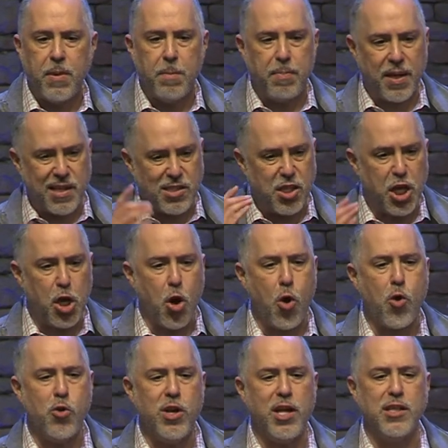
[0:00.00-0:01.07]
Because the
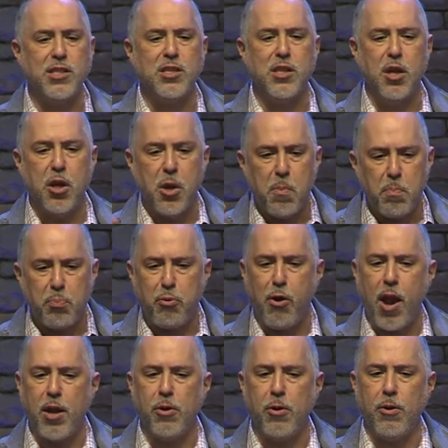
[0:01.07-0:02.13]
earnest
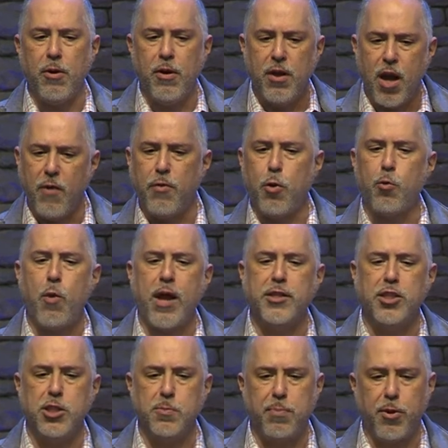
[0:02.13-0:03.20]
prayer of a
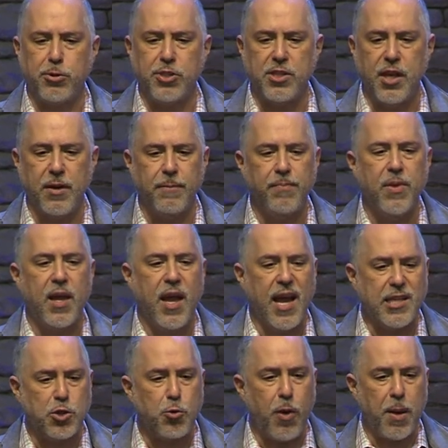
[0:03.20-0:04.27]
righteous person
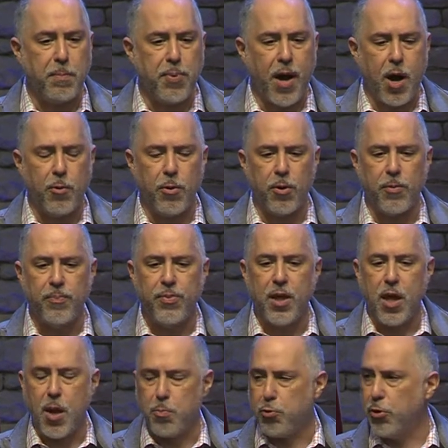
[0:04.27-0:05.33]
has great power
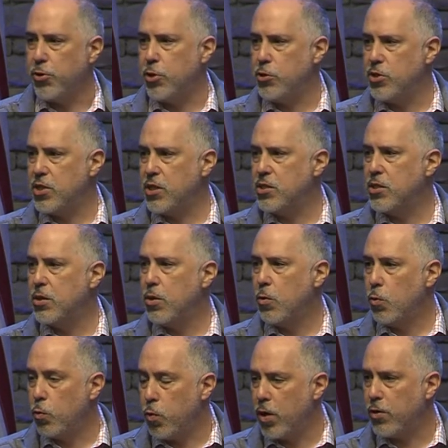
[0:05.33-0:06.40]
and produces
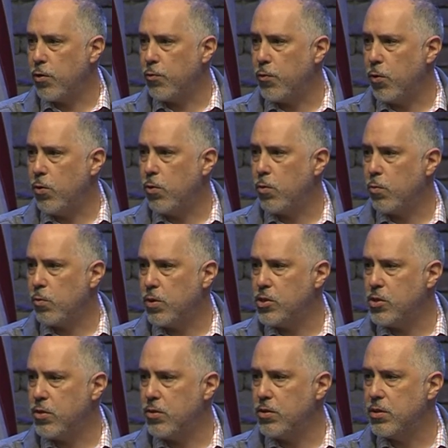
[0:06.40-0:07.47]
wonderful
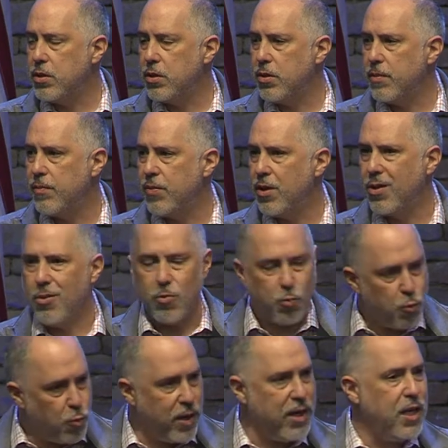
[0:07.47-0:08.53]
results.
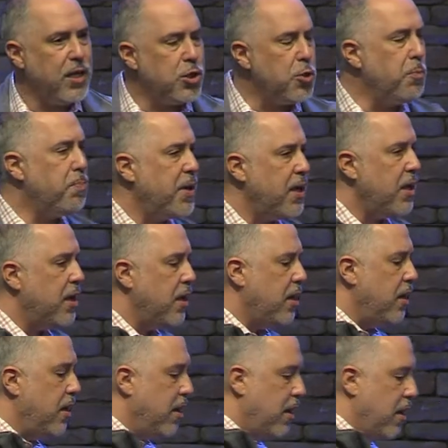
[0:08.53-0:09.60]
We need to
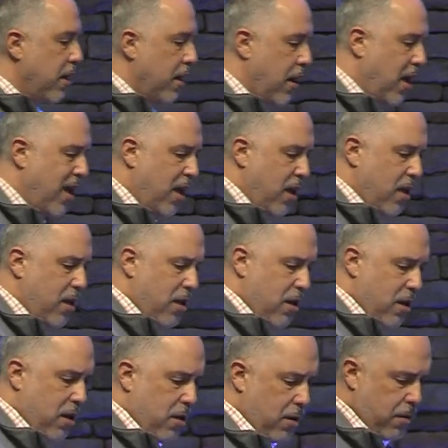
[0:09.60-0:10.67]
be in
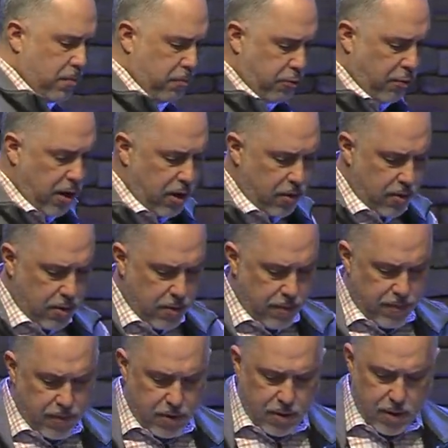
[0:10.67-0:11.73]
prayer.
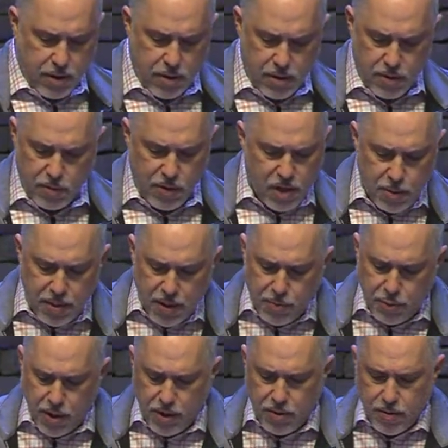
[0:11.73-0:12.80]
Right? We need to be in
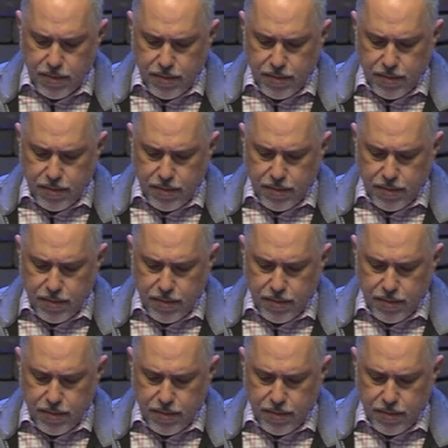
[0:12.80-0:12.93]
prayer.